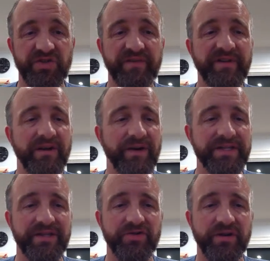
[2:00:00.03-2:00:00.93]
to figure out why it's
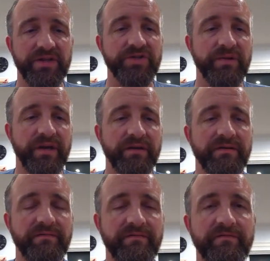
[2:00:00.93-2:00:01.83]
not drawing the string
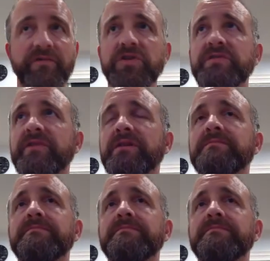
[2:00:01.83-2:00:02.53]
first of all.